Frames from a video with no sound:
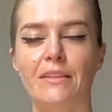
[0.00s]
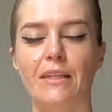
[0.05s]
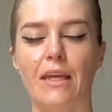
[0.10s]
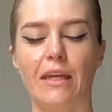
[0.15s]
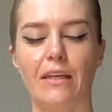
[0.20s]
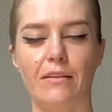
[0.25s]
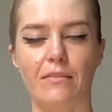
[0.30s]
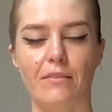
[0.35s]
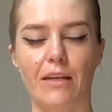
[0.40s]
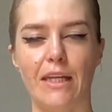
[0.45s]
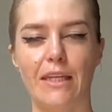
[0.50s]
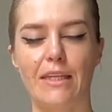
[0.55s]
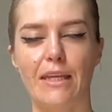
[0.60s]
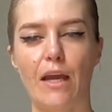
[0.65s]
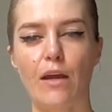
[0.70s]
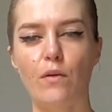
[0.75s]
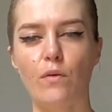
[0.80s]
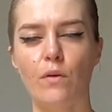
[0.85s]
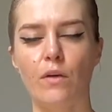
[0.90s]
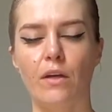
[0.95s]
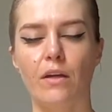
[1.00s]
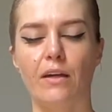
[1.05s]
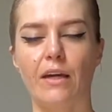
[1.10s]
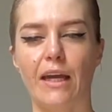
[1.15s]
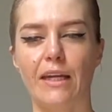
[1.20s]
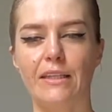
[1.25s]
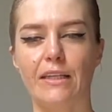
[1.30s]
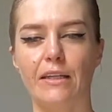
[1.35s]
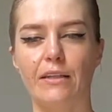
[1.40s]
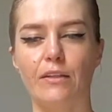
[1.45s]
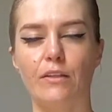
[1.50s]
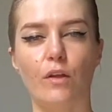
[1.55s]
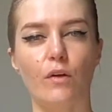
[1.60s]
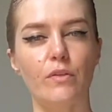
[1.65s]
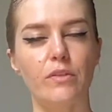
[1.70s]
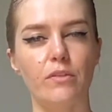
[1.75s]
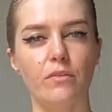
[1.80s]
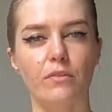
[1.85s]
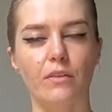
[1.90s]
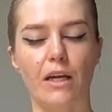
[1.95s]
And right now, kind of
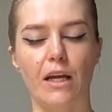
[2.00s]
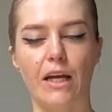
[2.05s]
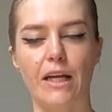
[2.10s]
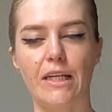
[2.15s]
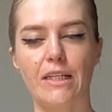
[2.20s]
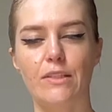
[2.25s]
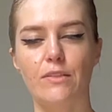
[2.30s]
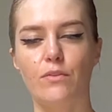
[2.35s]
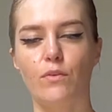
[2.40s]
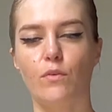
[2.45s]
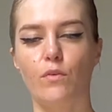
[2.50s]
close your eyes,